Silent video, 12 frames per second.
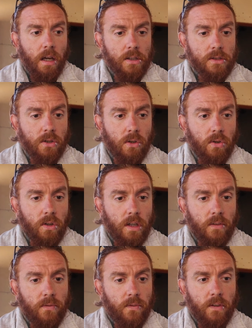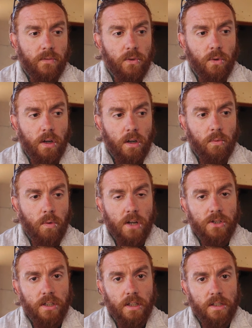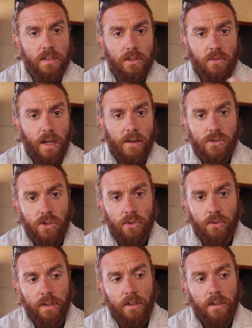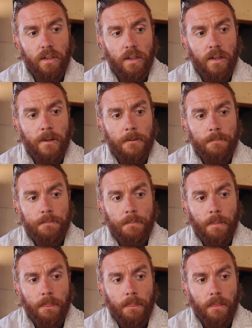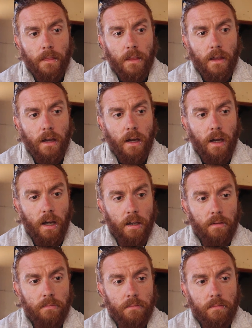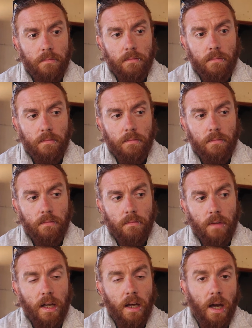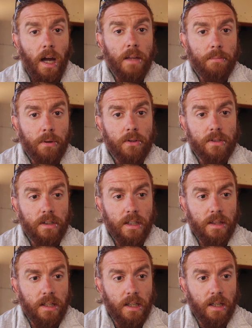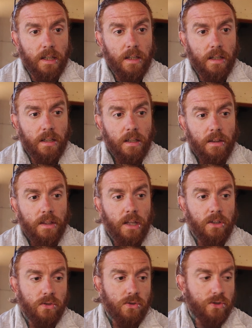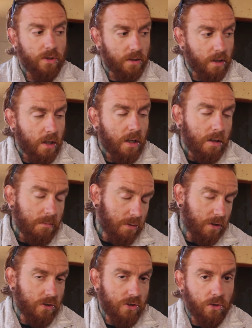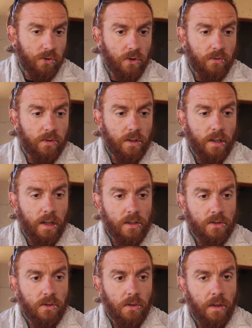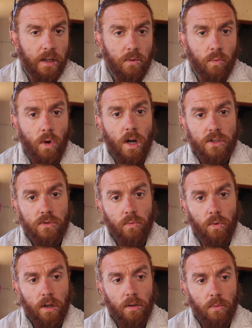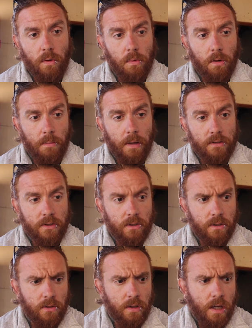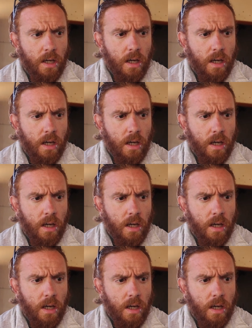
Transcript: So if you are watching this and you have children, I personally think that you should bring your children over, and so that they can watch what we're about to do.